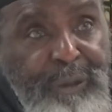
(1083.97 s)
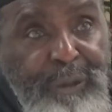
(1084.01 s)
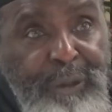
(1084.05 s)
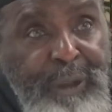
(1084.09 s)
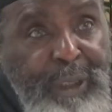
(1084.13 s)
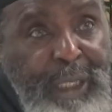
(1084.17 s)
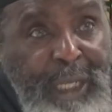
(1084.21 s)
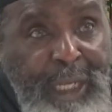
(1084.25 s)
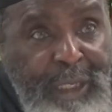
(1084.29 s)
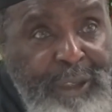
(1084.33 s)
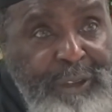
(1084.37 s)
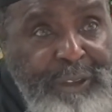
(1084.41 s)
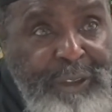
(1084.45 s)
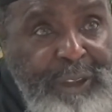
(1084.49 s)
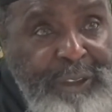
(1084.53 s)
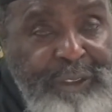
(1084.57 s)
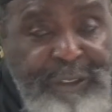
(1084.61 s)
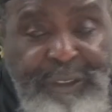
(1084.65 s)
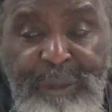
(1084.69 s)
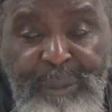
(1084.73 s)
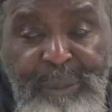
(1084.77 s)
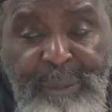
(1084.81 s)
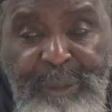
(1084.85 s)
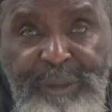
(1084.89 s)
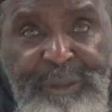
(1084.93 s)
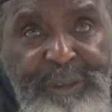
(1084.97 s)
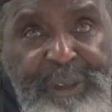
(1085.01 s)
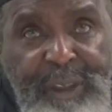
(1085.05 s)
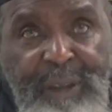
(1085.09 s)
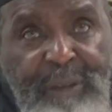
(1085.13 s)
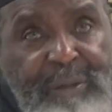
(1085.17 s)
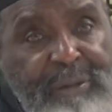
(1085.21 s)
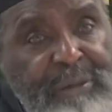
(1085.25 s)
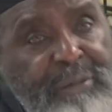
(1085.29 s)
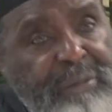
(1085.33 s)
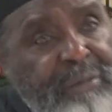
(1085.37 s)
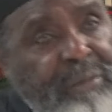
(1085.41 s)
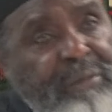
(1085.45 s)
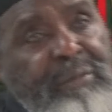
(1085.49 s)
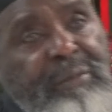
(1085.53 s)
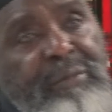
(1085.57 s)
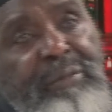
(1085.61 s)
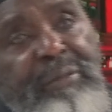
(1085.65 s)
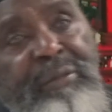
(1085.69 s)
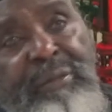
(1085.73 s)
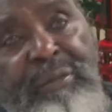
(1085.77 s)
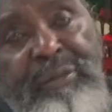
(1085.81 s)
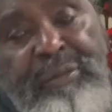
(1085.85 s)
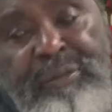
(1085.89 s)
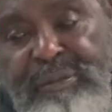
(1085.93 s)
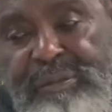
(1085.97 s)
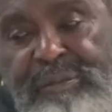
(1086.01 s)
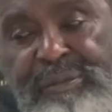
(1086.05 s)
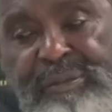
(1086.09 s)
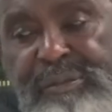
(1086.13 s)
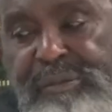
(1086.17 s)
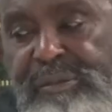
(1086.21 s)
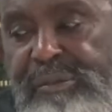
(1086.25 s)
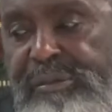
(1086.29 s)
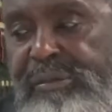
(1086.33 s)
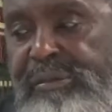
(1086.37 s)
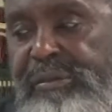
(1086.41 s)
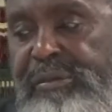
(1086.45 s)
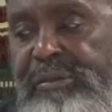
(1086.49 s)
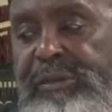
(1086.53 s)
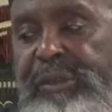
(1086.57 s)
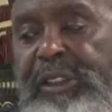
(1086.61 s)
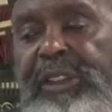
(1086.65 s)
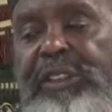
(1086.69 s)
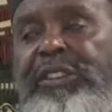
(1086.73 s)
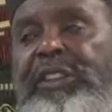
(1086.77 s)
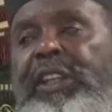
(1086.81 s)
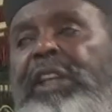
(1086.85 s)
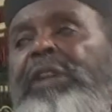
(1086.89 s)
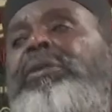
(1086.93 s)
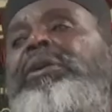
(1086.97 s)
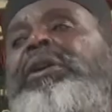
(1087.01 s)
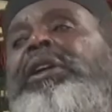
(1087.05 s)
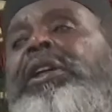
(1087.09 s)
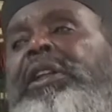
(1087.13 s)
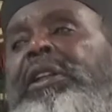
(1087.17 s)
digesting myself. Yes, I will.